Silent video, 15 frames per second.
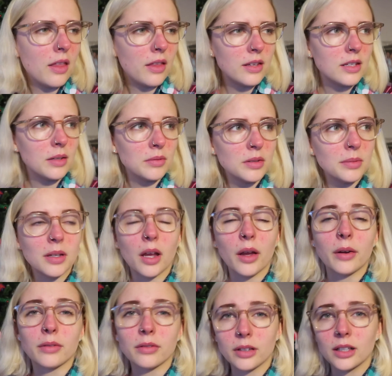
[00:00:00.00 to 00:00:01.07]
This seems to be
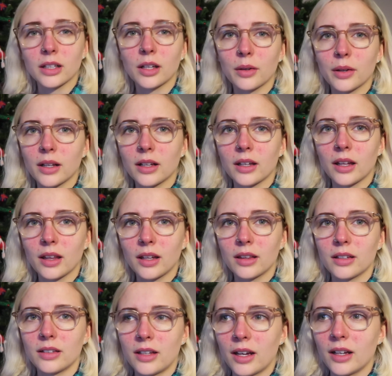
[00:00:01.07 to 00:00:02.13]
going really quickly. I think
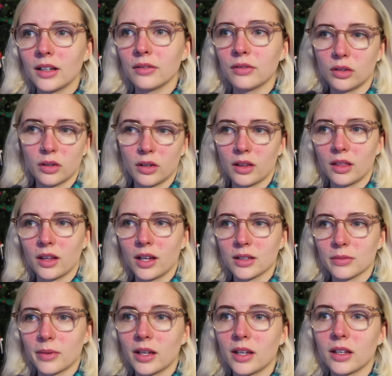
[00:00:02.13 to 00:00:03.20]
the daily vlogging thing
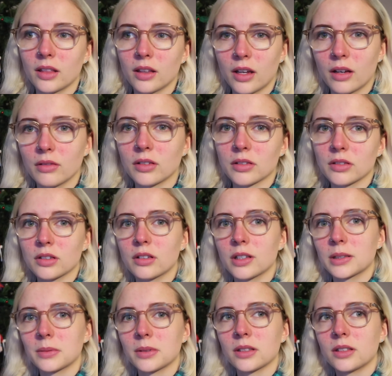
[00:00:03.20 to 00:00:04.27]
is making the countdown to
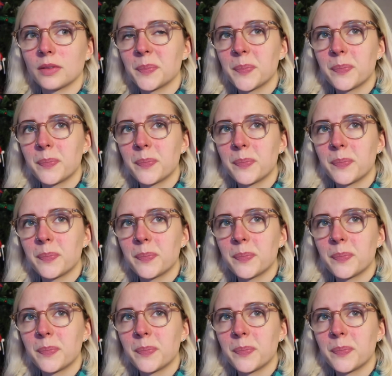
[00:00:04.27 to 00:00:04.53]
Christmas